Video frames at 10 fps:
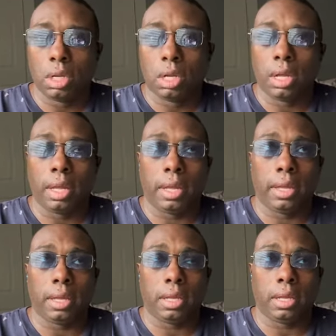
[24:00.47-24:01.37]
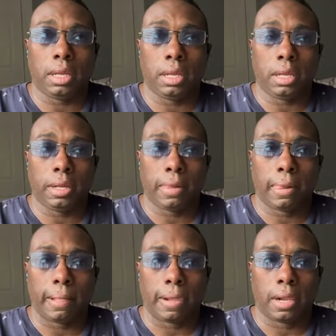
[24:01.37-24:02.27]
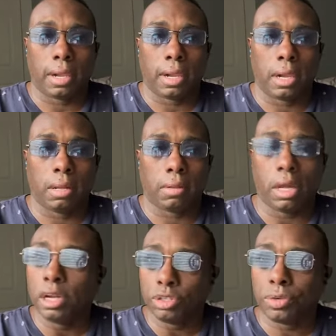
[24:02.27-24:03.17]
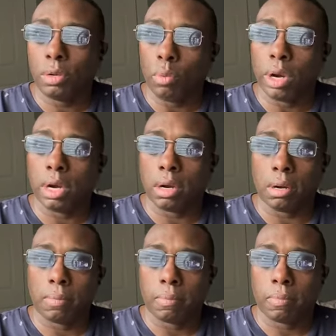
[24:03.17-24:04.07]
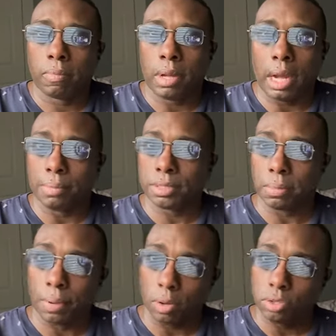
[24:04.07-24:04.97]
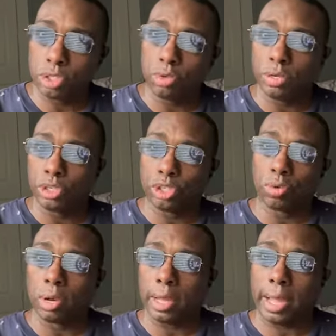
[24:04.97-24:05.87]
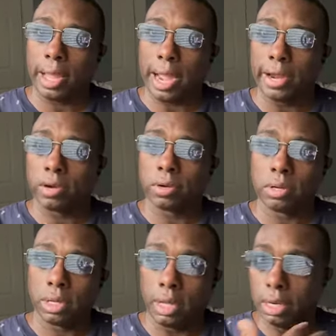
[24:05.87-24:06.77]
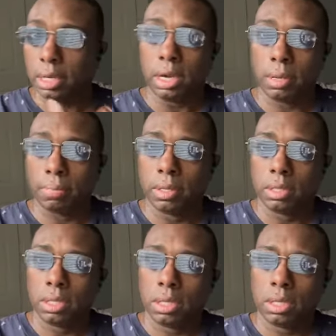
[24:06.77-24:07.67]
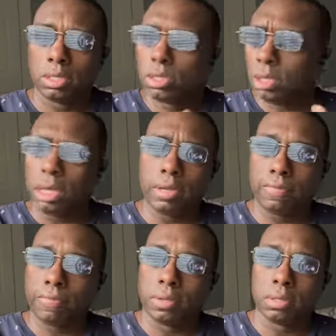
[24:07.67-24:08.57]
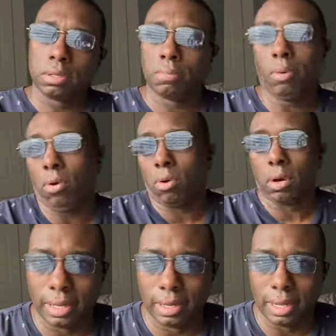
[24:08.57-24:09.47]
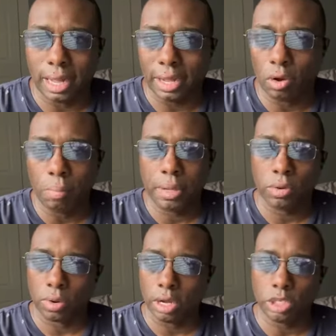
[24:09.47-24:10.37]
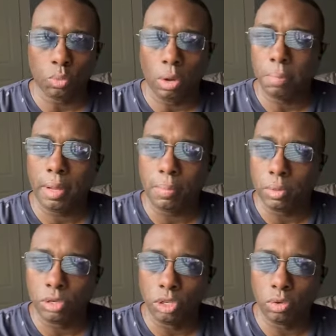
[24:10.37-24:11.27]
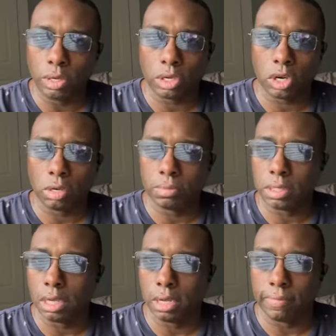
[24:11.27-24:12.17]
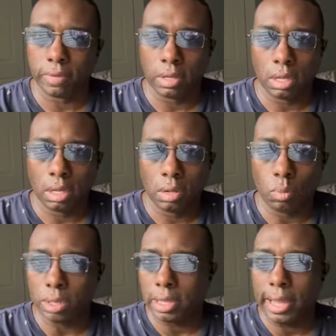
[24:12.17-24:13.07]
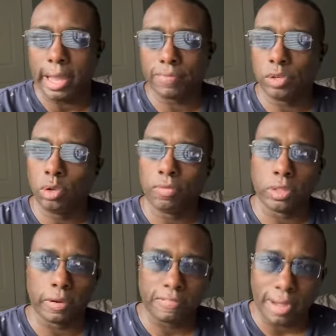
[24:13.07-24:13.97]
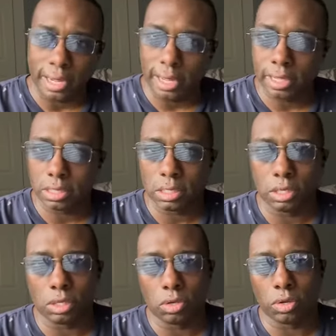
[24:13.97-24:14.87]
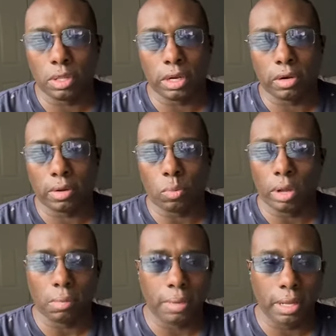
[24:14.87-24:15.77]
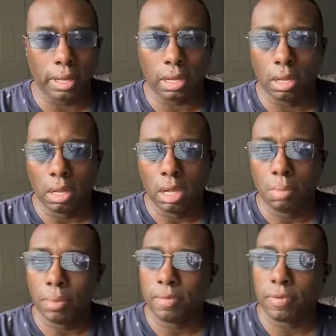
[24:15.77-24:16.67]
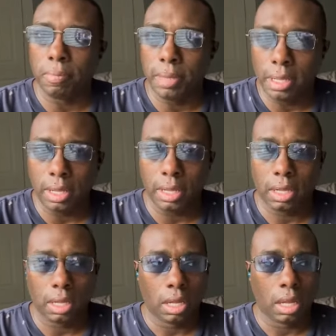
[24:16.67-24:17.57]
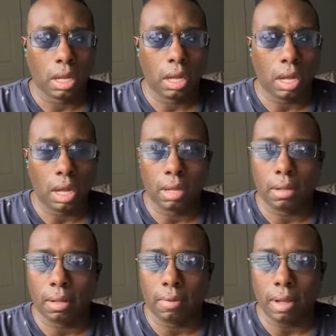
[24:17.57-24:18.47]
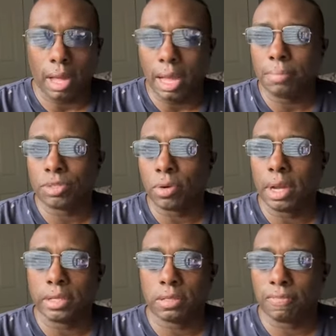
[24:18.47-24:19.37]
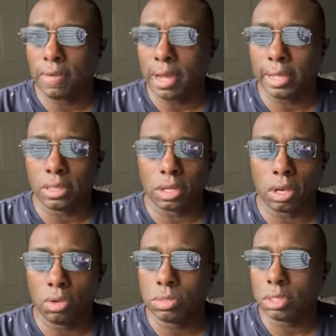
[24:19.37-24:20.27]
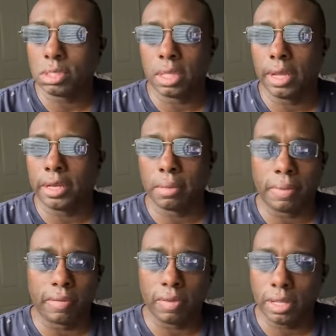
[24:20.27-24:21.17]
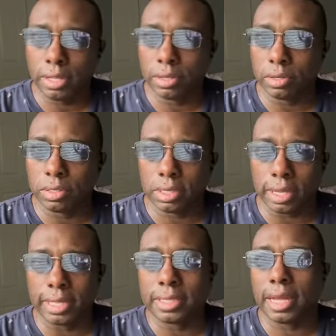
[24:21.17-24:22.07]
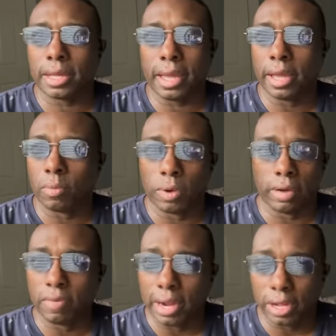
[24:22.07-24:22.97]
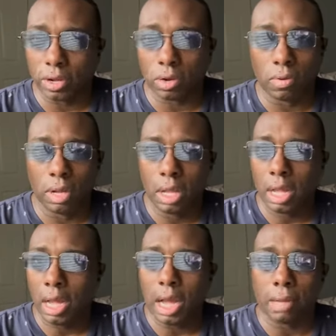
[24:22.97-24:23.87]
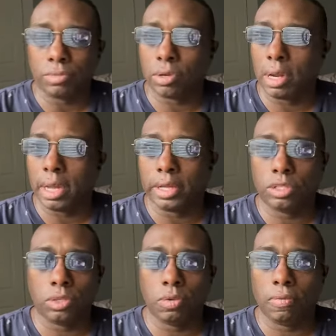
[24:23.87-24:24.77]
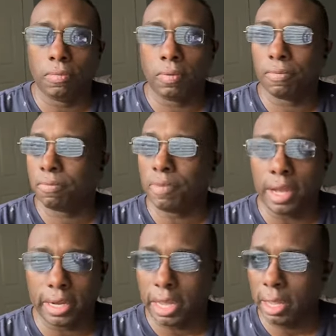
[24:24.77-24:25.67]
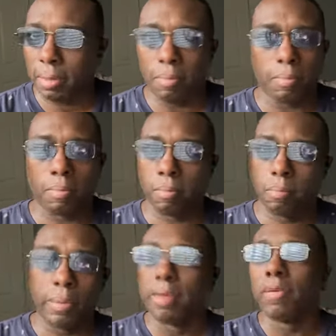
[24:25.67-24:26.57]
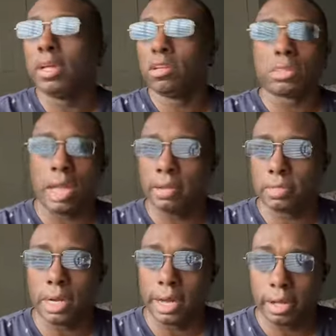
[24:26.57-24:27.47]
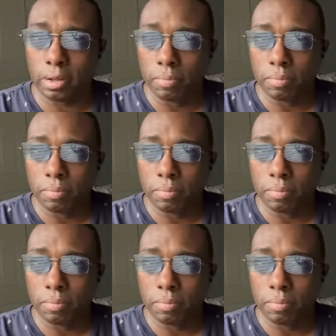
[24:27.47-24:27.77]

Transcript: a country where I'm supposed to enjoy a higher income to live poor. And I don't begrudge what people do in terms of what they have to do for their finances or their well-being. But for me, I'm trying to find the closest thing to Beverly Hills as I can wherever I go. I'm trying to find a Beverly Hills lifestyle